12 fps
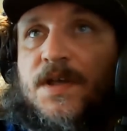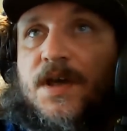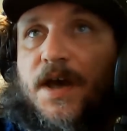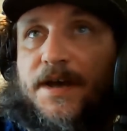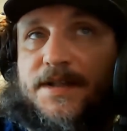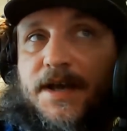
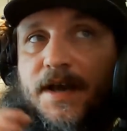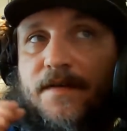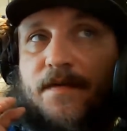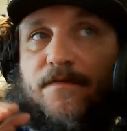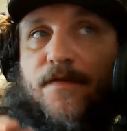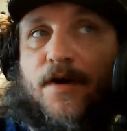And I
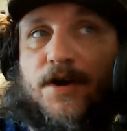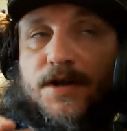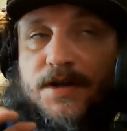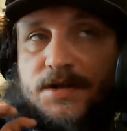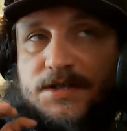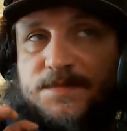have a
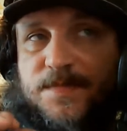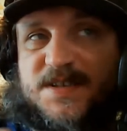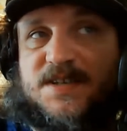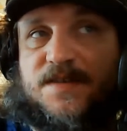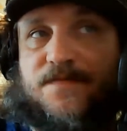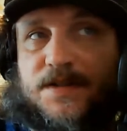very
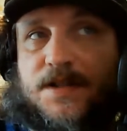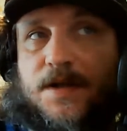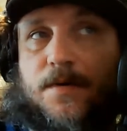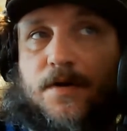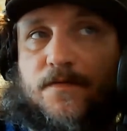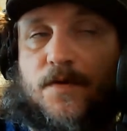specific
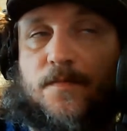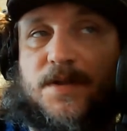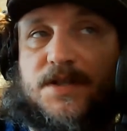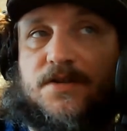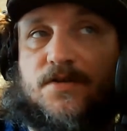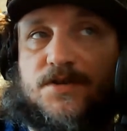number of
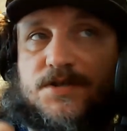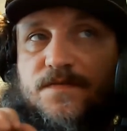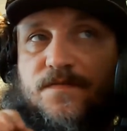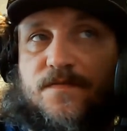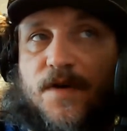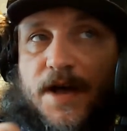
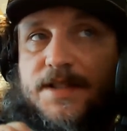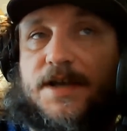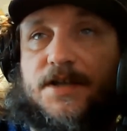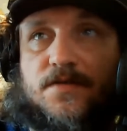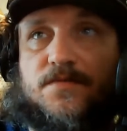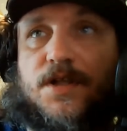competitors, and
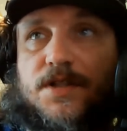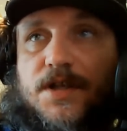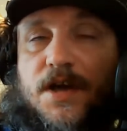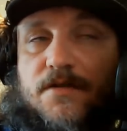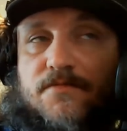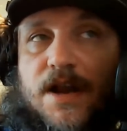I know that
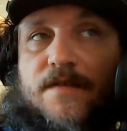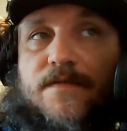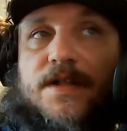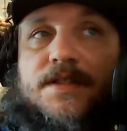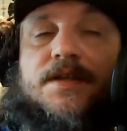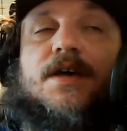they are
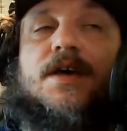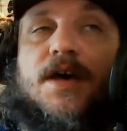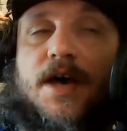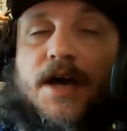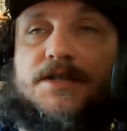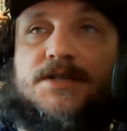relevant,
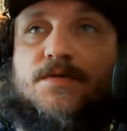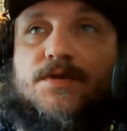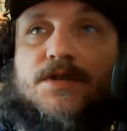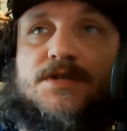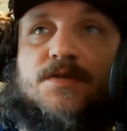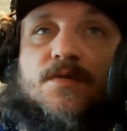and so
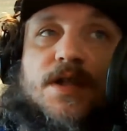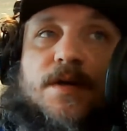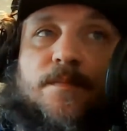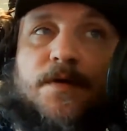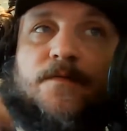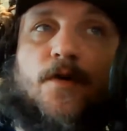on and so on.
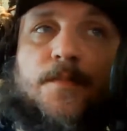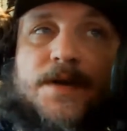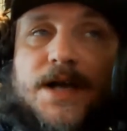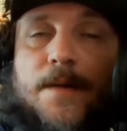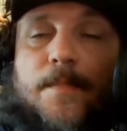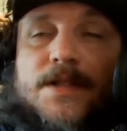I'm
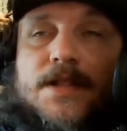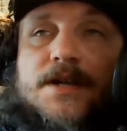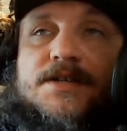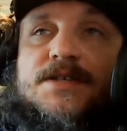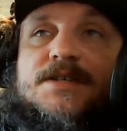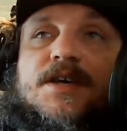performing gap
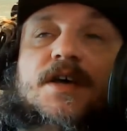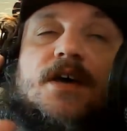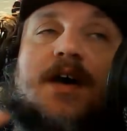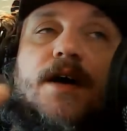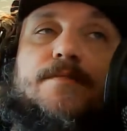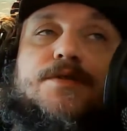
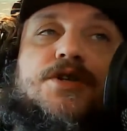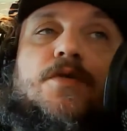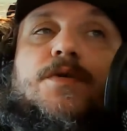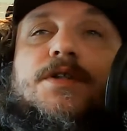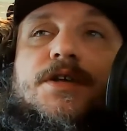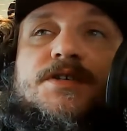analysis, I'm
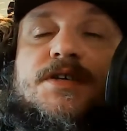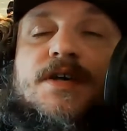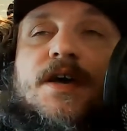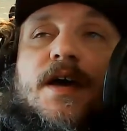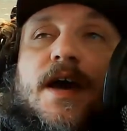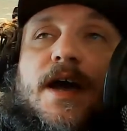showing this,
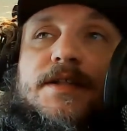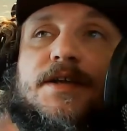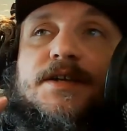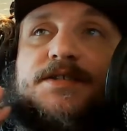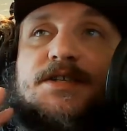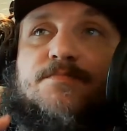and
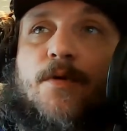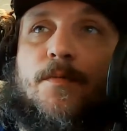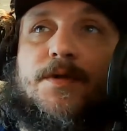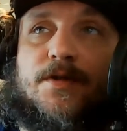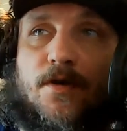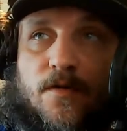there is this
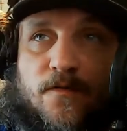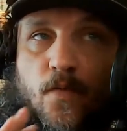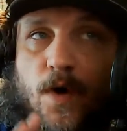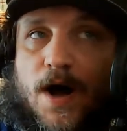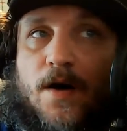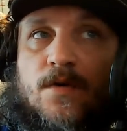moment of
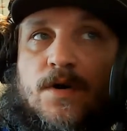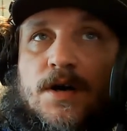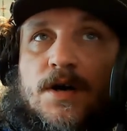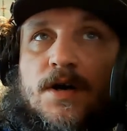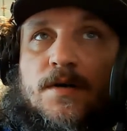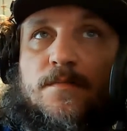wow,
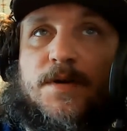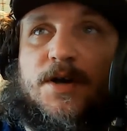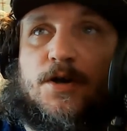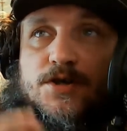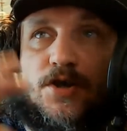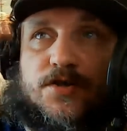
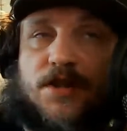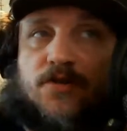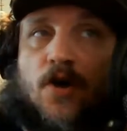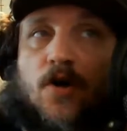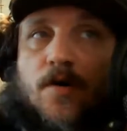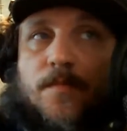because on the
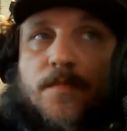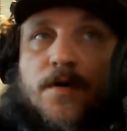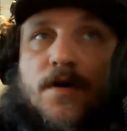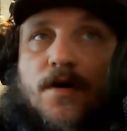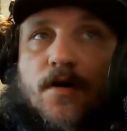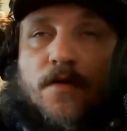top
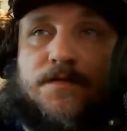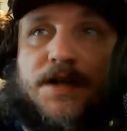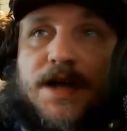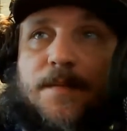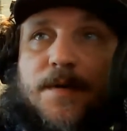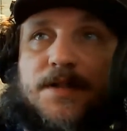of the
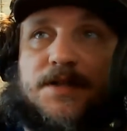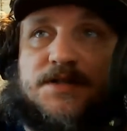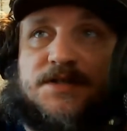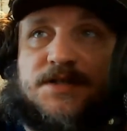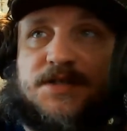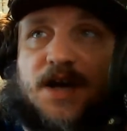gap
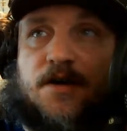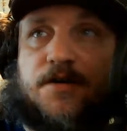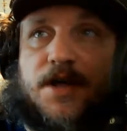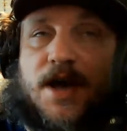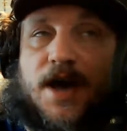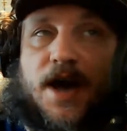analysis are
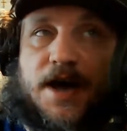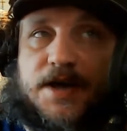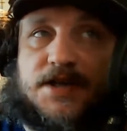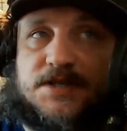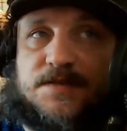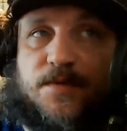the
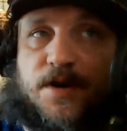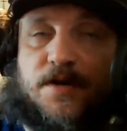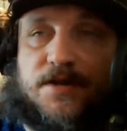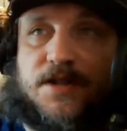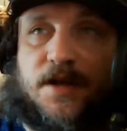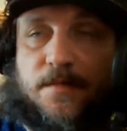highest
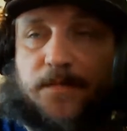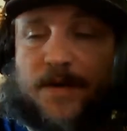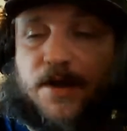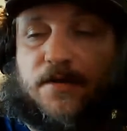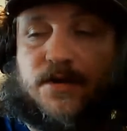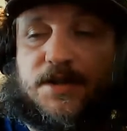
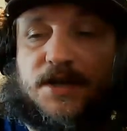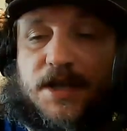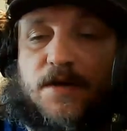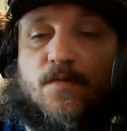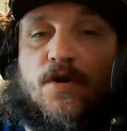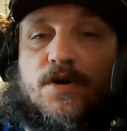priority
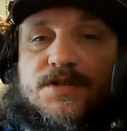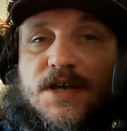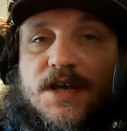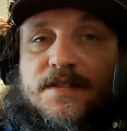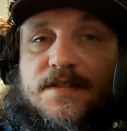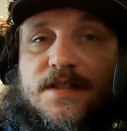keywords,
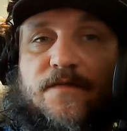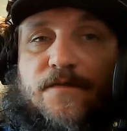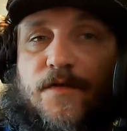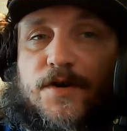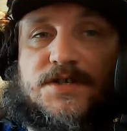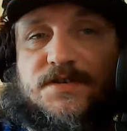and the
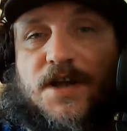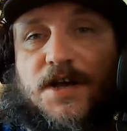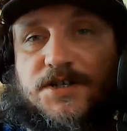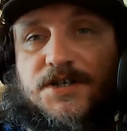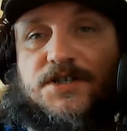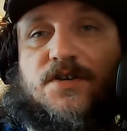first
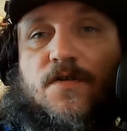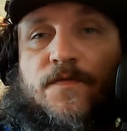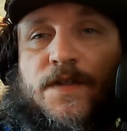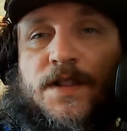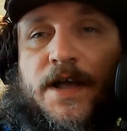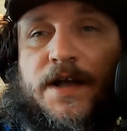reaction is
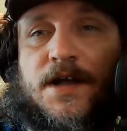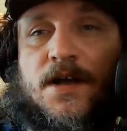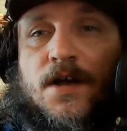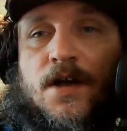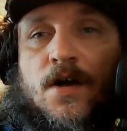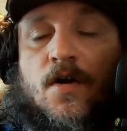often like,
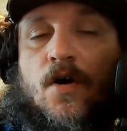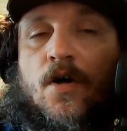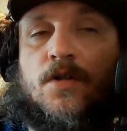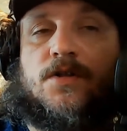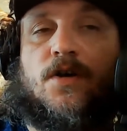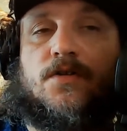
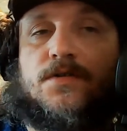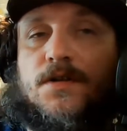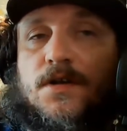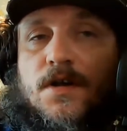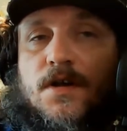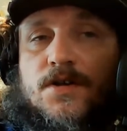hold on,
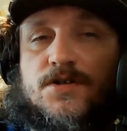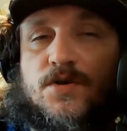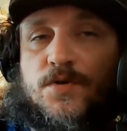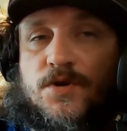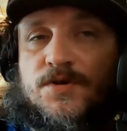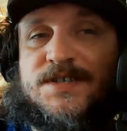
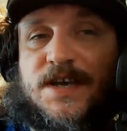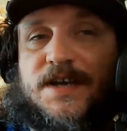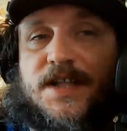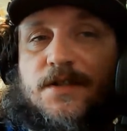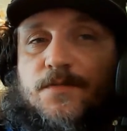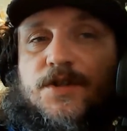so you
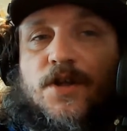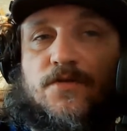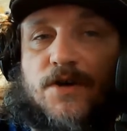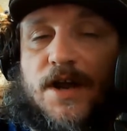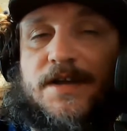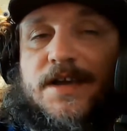saying that we're not
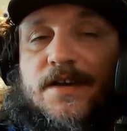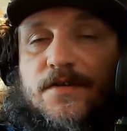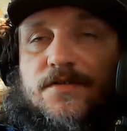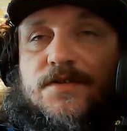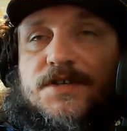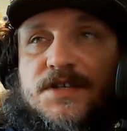ranking
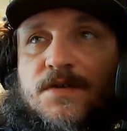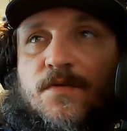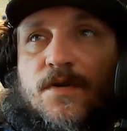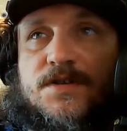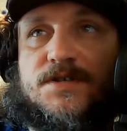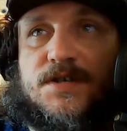on these
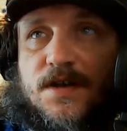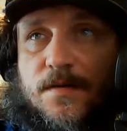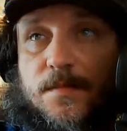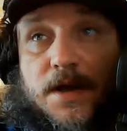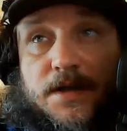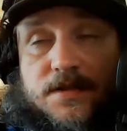keywords?
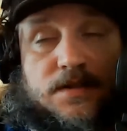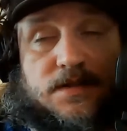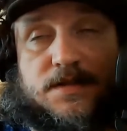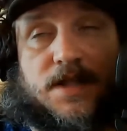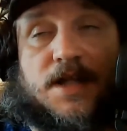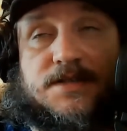I'm like,
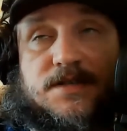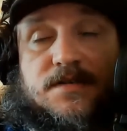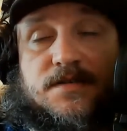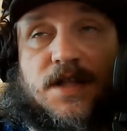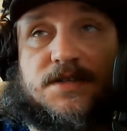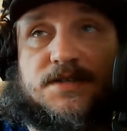that's
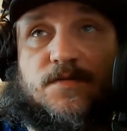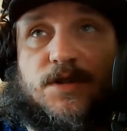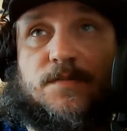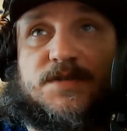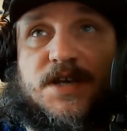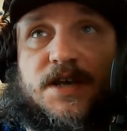
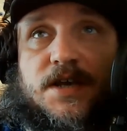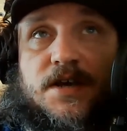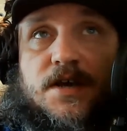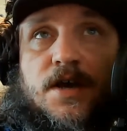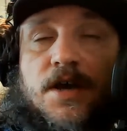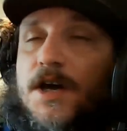what I'm
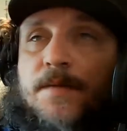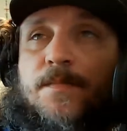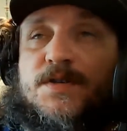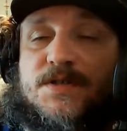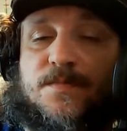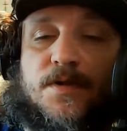saying.
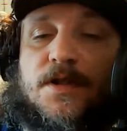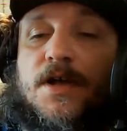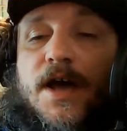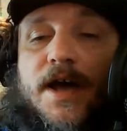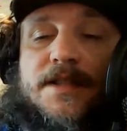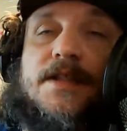Impossible.
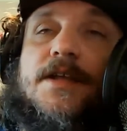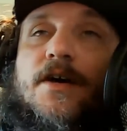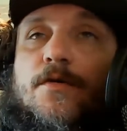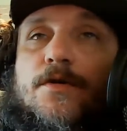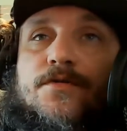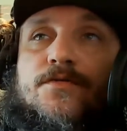And then they're
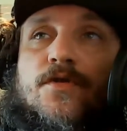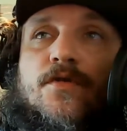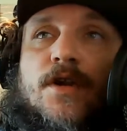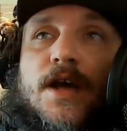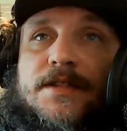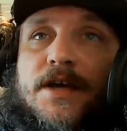going to
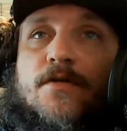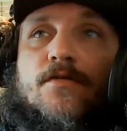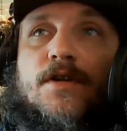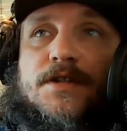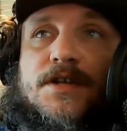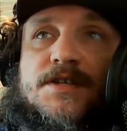Google and they're
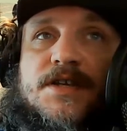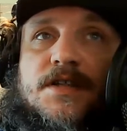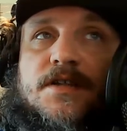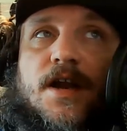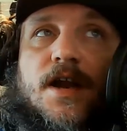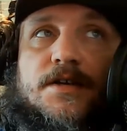Googling this,
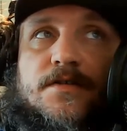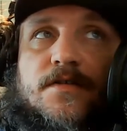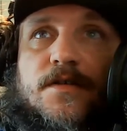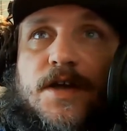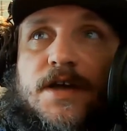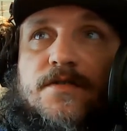and they're like,
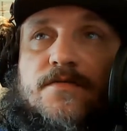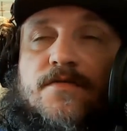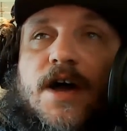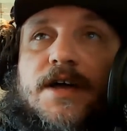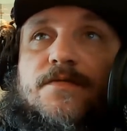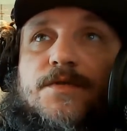yeah, you're
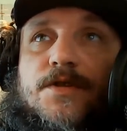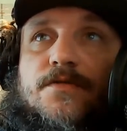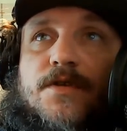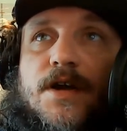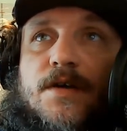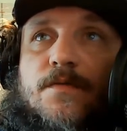right, we're not
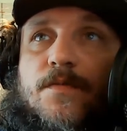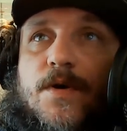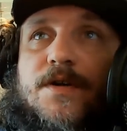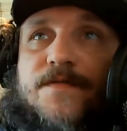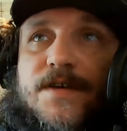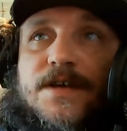ranking. We
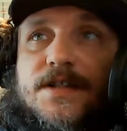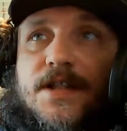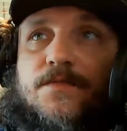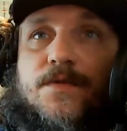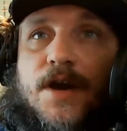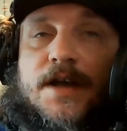were thinking
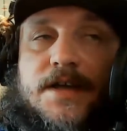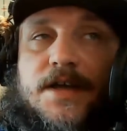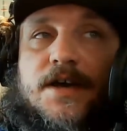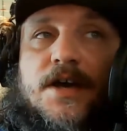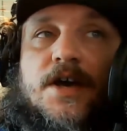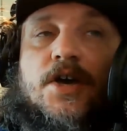that we're
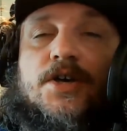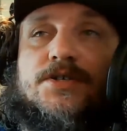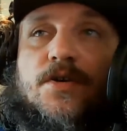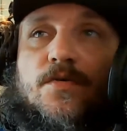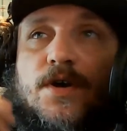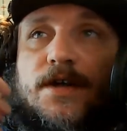ranking.
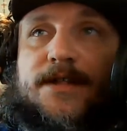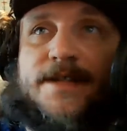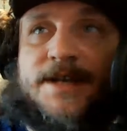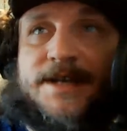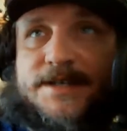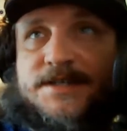So
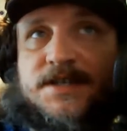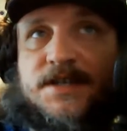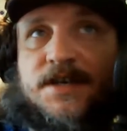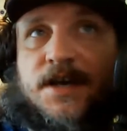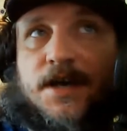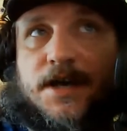
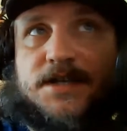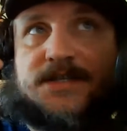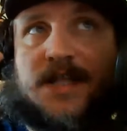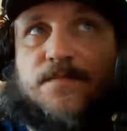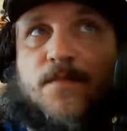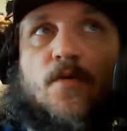this is
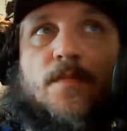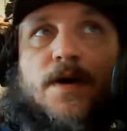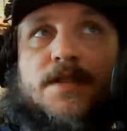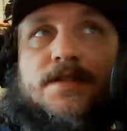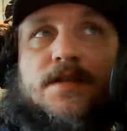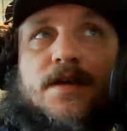that
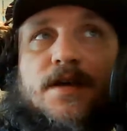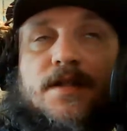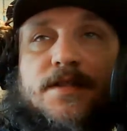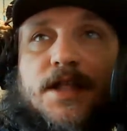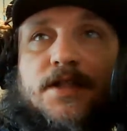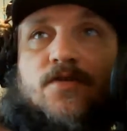moment
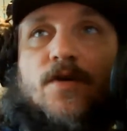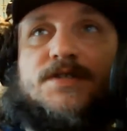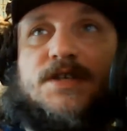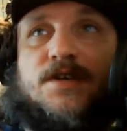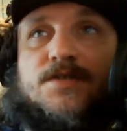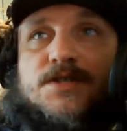that you
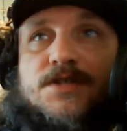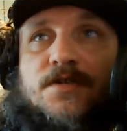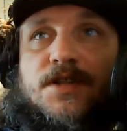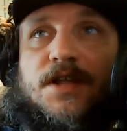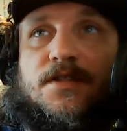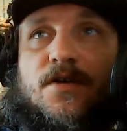as a
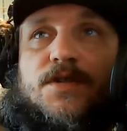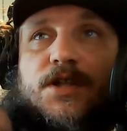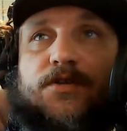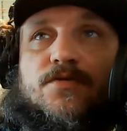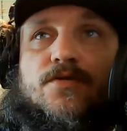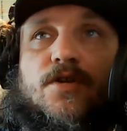consultant know
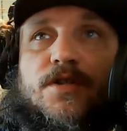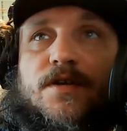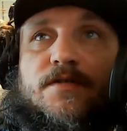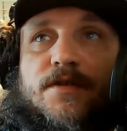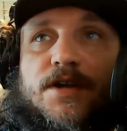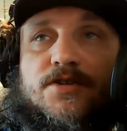that you've done a
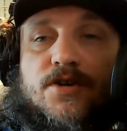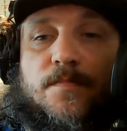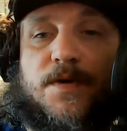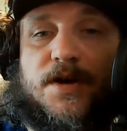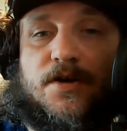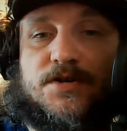great
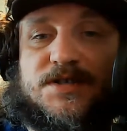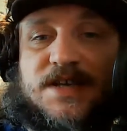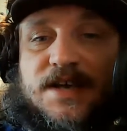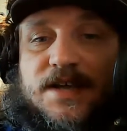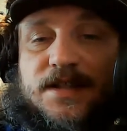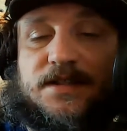job, because
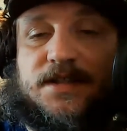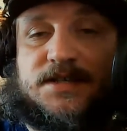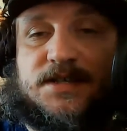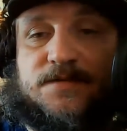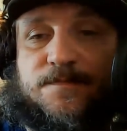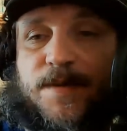
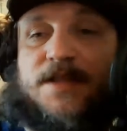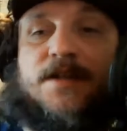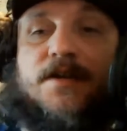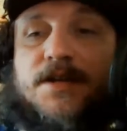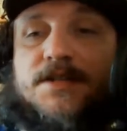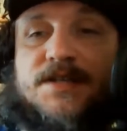this is better
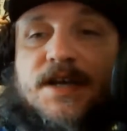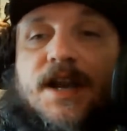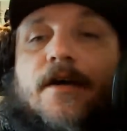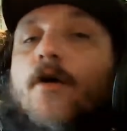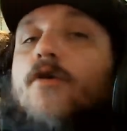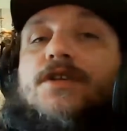than say
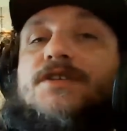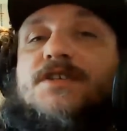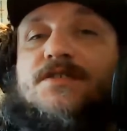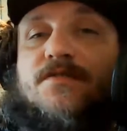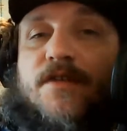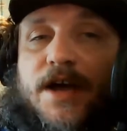like, oh, this
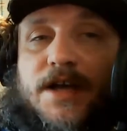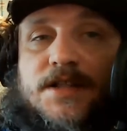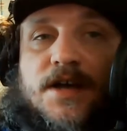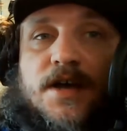is great.